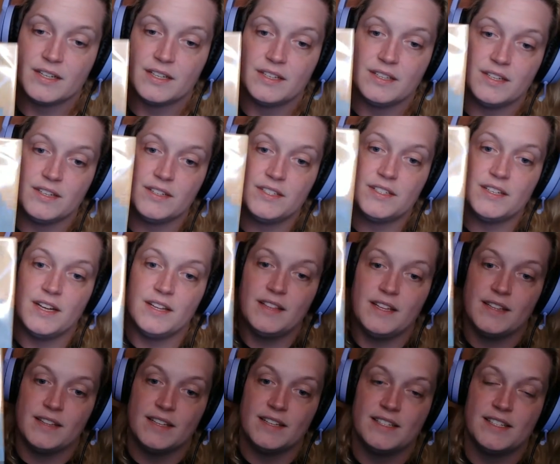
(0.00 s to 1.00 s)
there's nothing
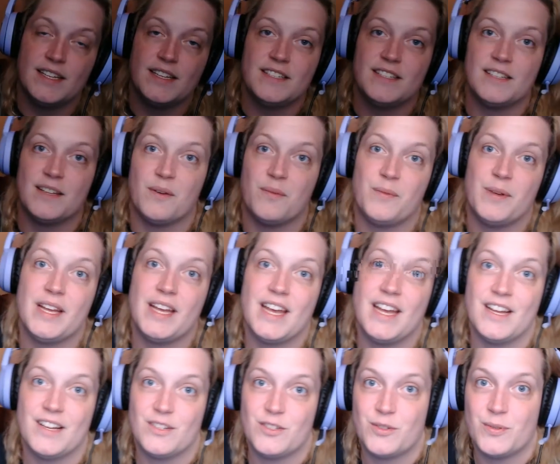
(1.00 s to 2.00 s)
that says that we
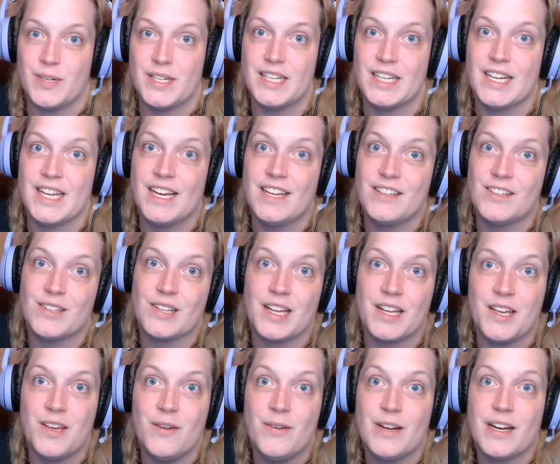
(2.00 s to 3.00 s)
can't join together
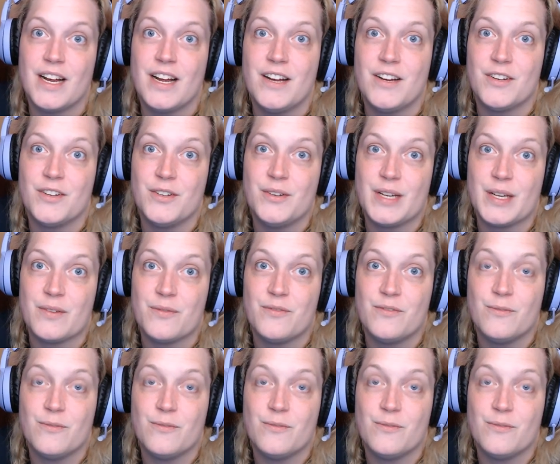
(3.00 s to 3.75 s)
like you and I are doing